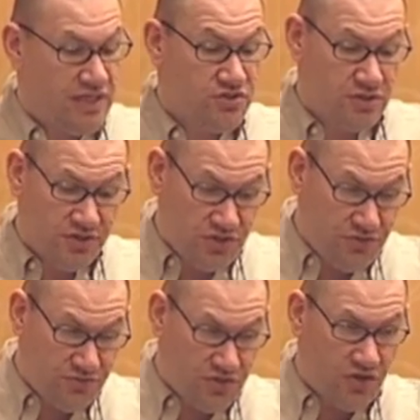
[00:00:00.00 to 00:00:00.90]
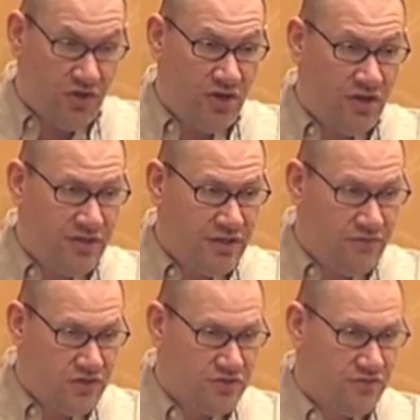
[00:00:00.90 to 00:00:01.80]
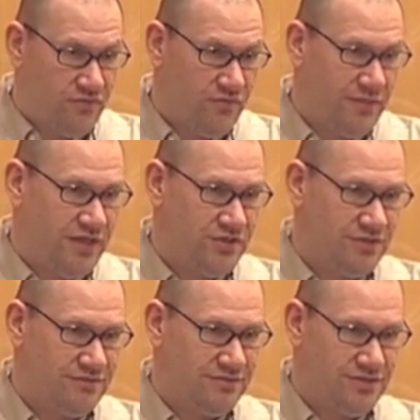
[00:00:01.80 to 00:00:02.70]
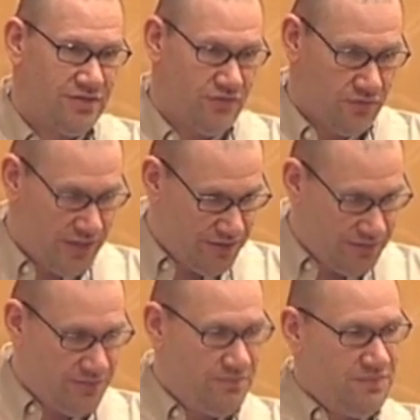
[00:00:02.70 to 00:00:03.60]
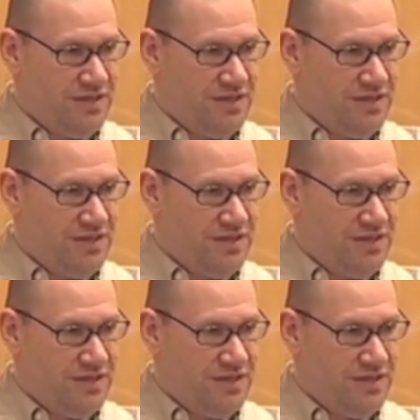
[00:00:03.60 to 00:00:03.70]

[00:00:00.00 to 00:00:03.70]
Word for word: as long as you use all the official information, because if you read their,